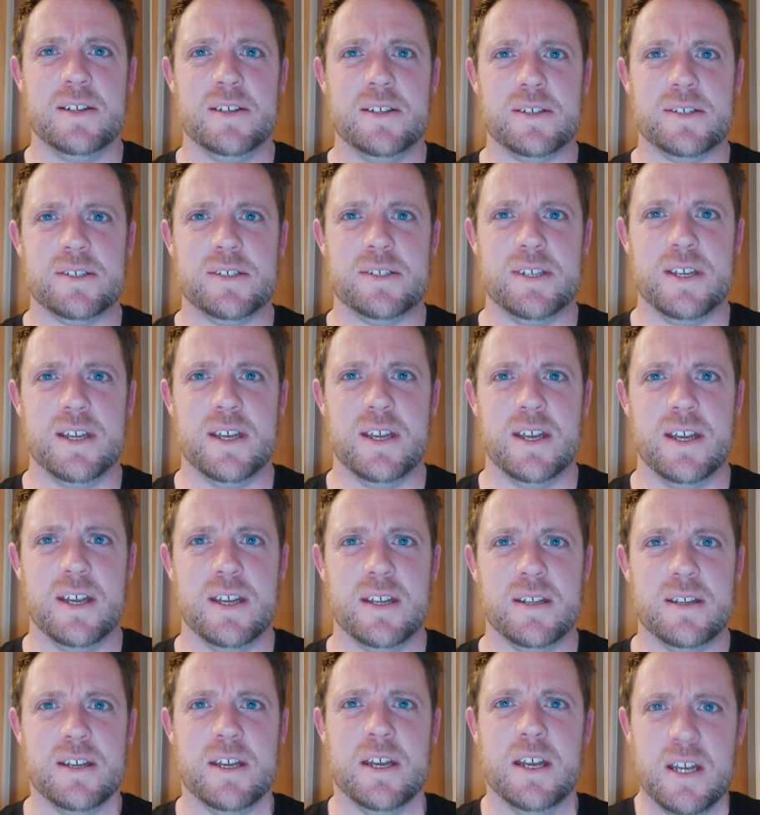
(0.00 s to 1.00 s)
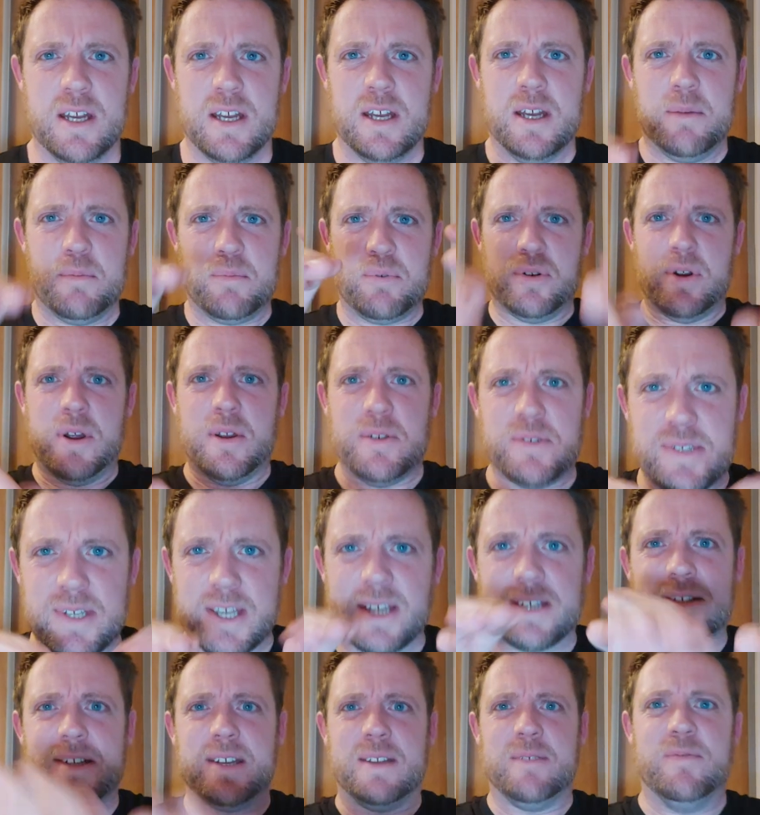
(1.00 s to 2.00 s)
just uh,
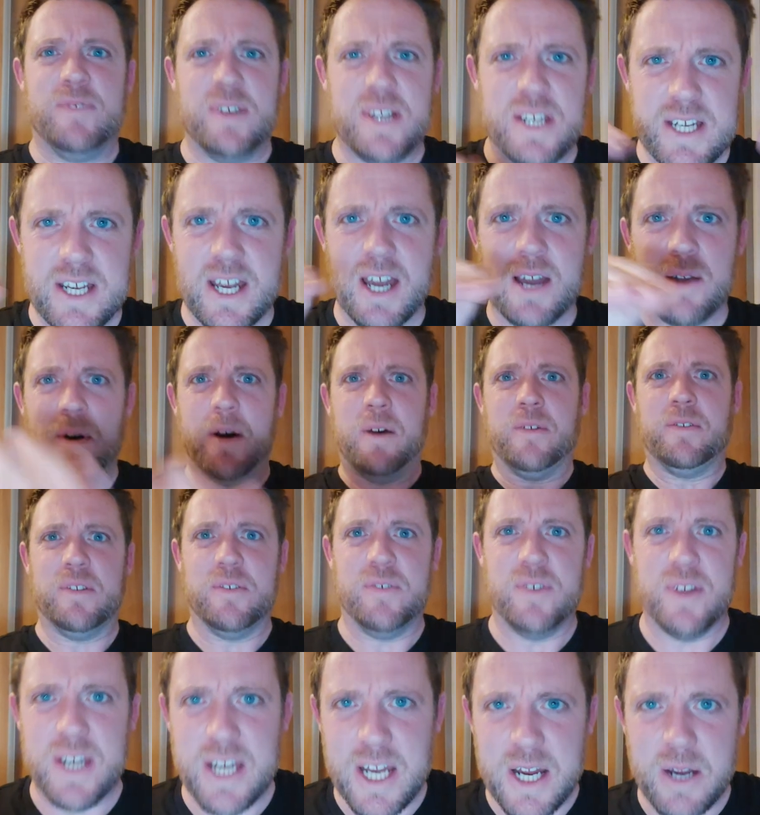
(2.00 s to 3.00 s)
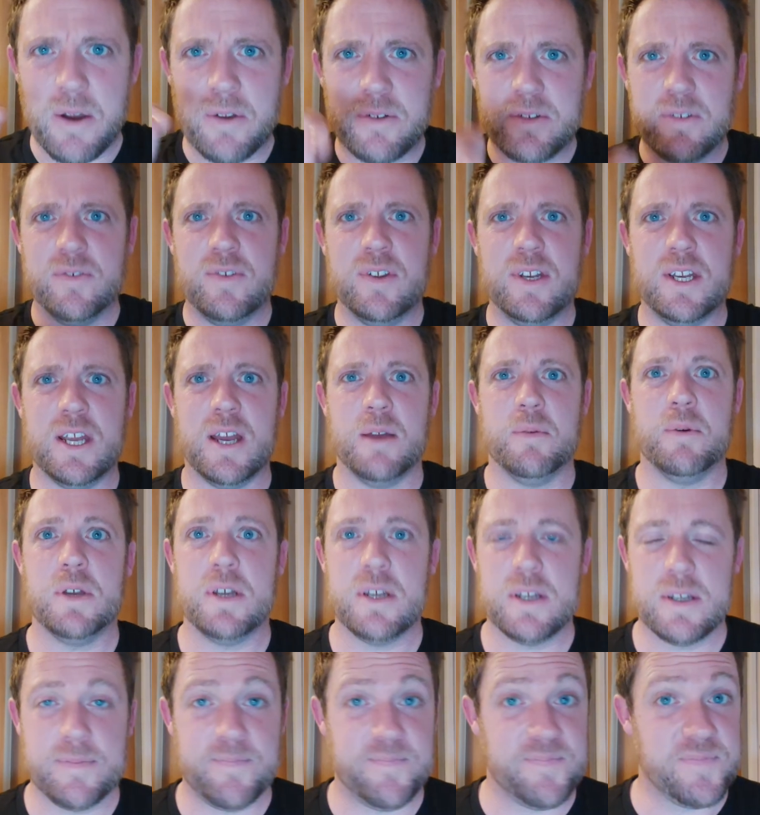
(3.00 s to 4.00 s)
processing video after video after video,
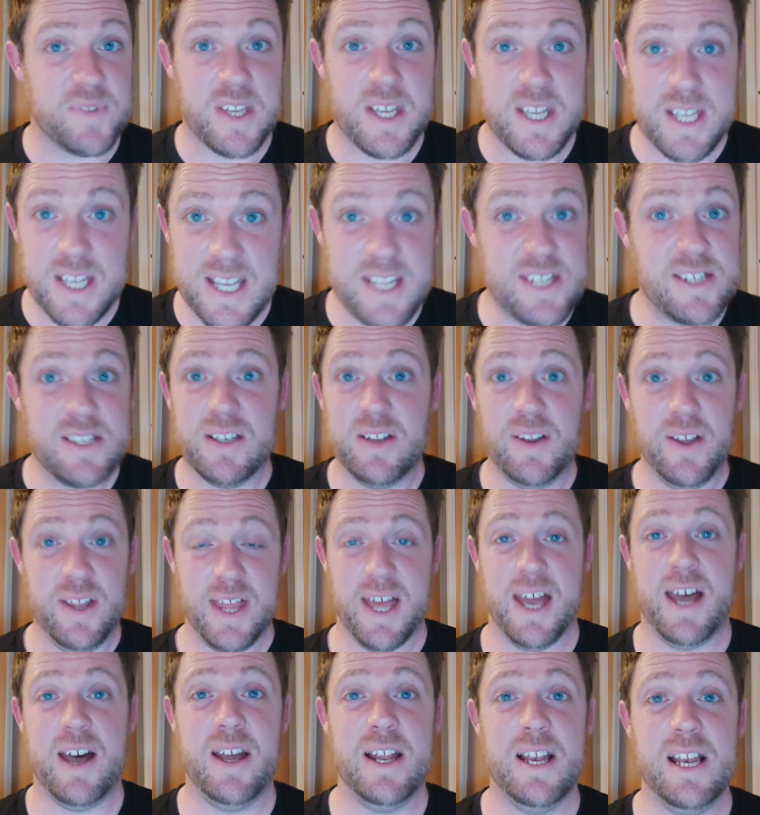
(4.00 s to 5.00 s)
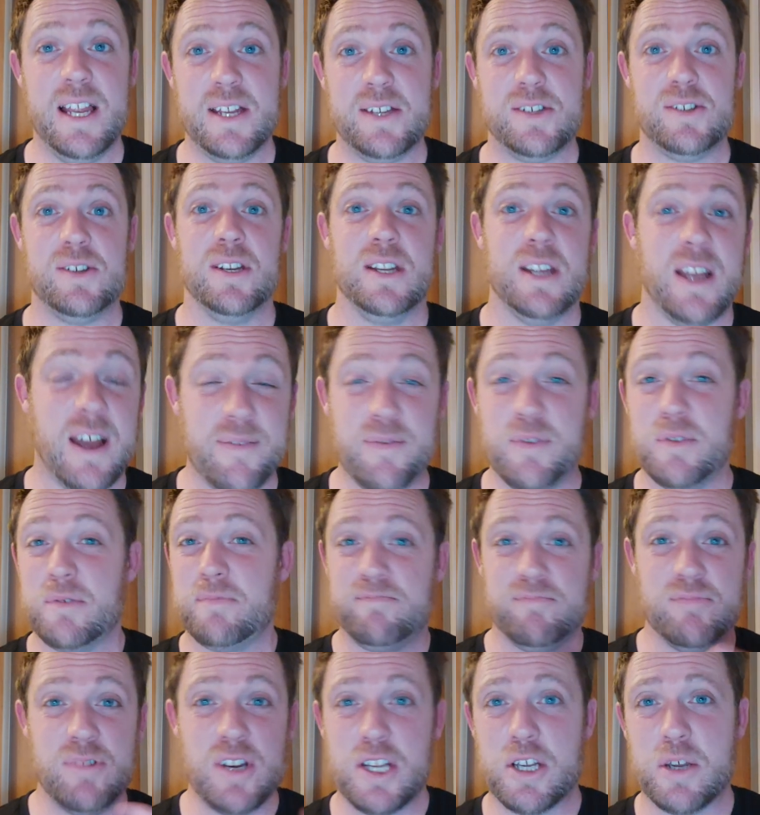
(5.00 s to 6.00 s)
but it isn't like that. I literally have
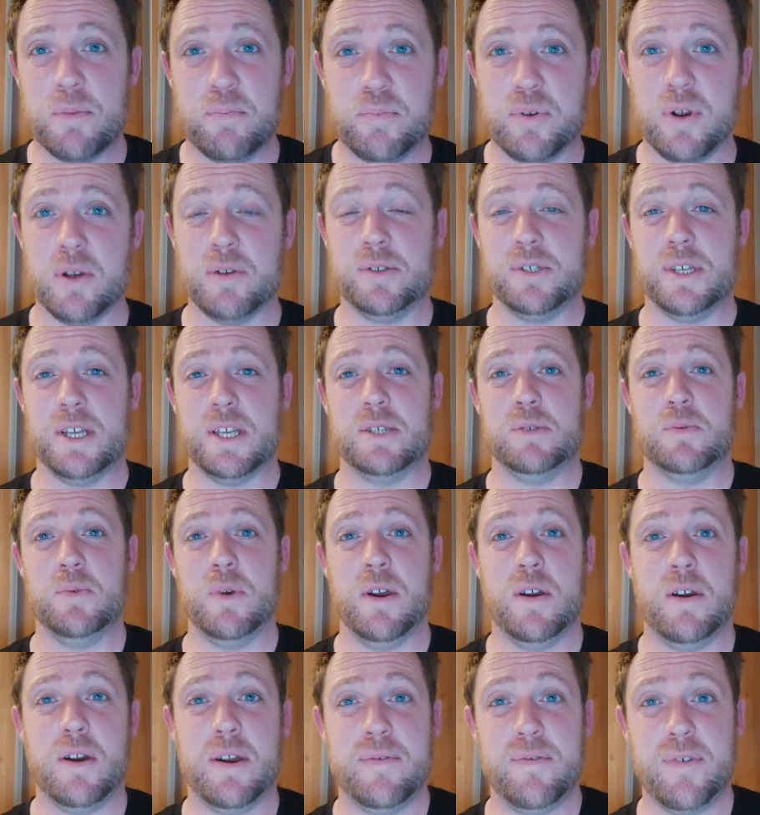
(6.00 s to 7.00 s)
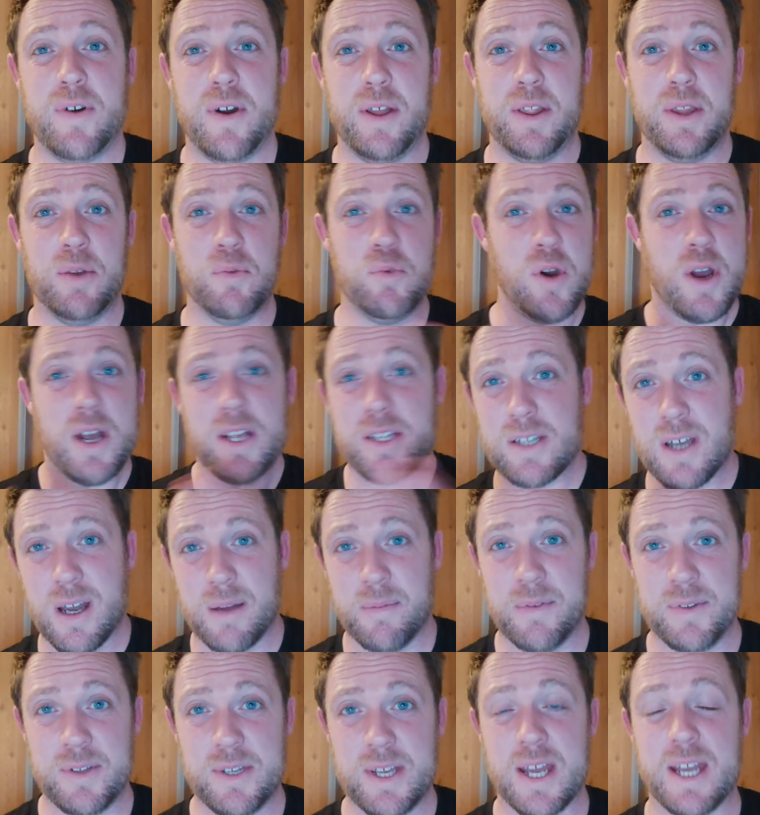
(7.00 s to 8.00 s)
a really good process where I find the right
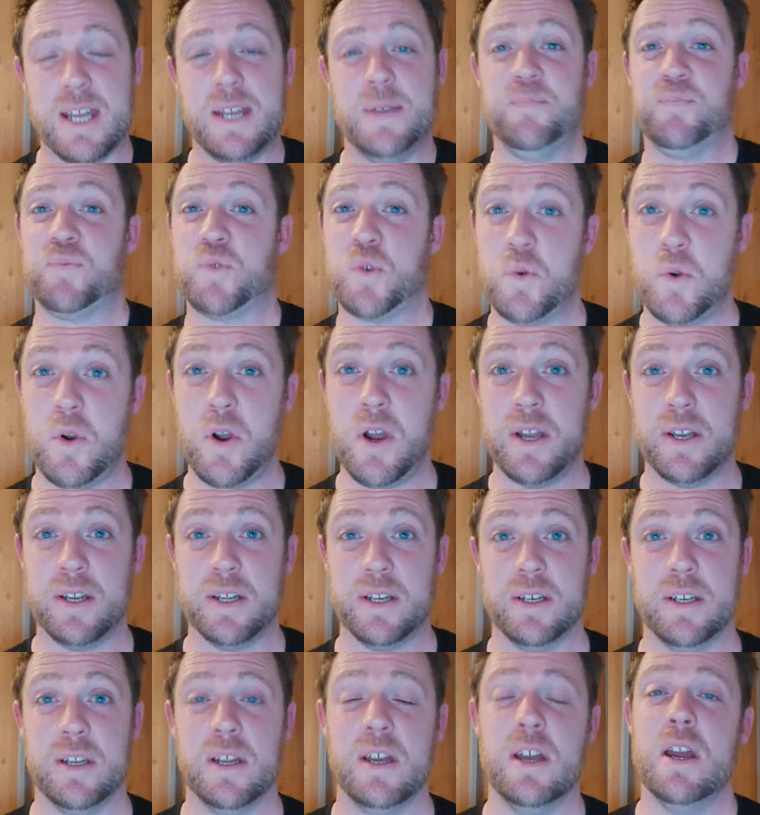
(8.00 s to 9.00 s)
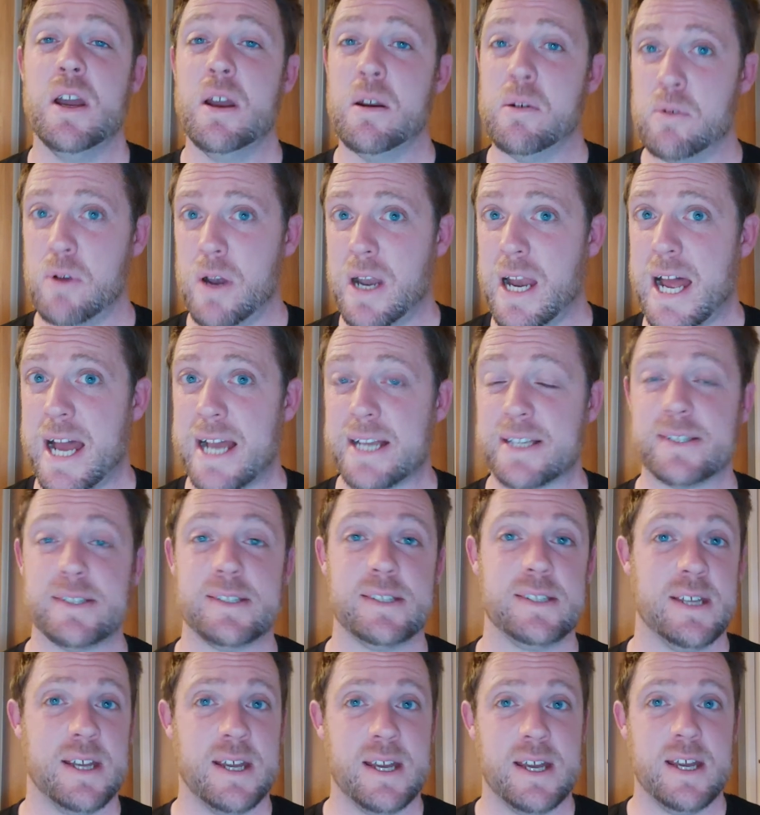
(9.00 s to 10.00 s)
time of day where I can
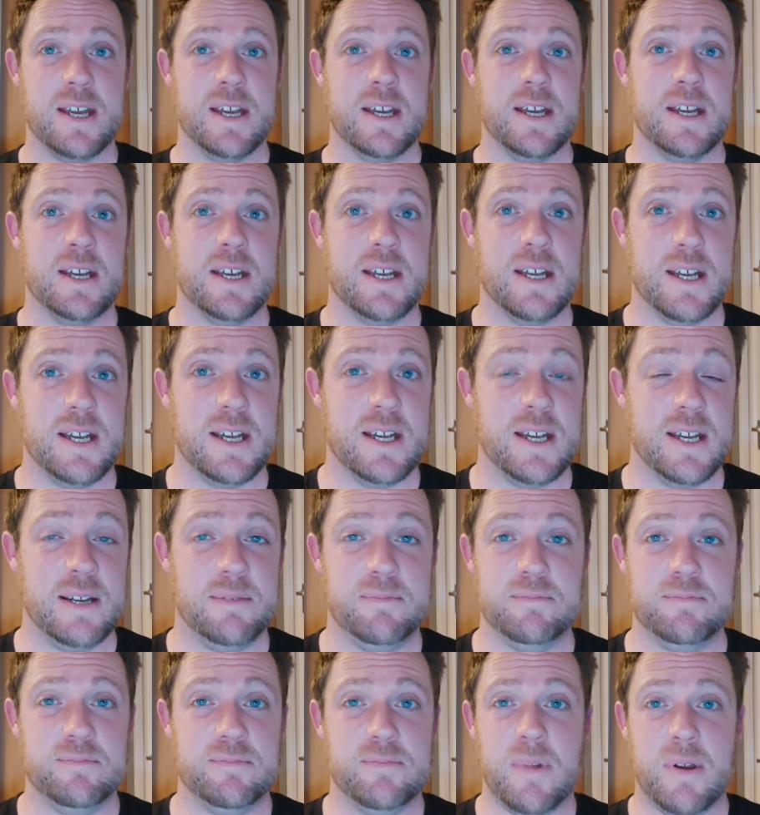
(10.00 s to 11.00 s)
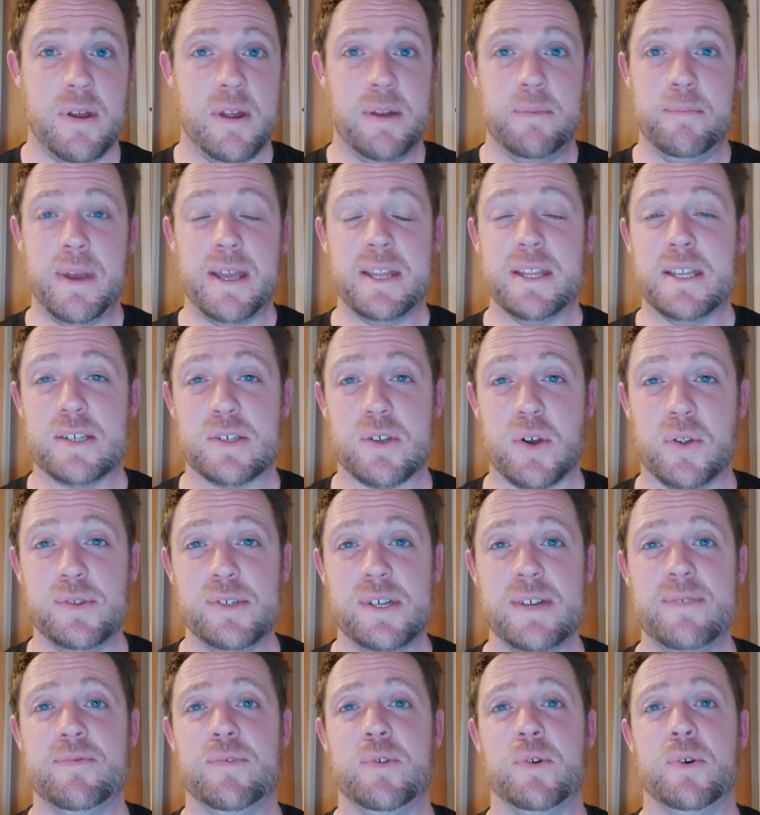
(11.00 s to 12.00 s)
relax um, and make this
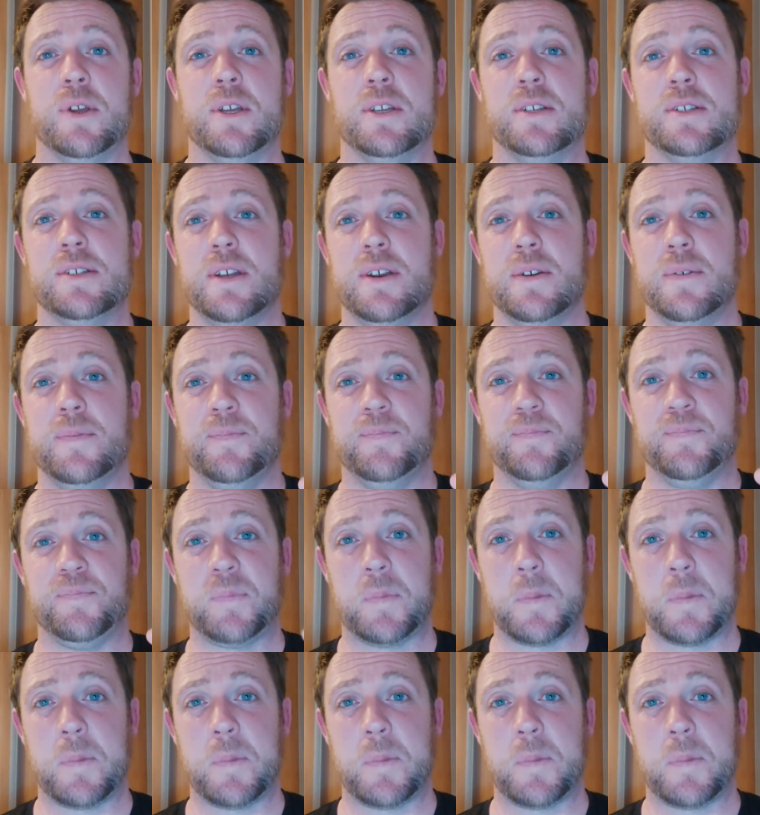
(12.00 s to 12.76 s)
content for you. So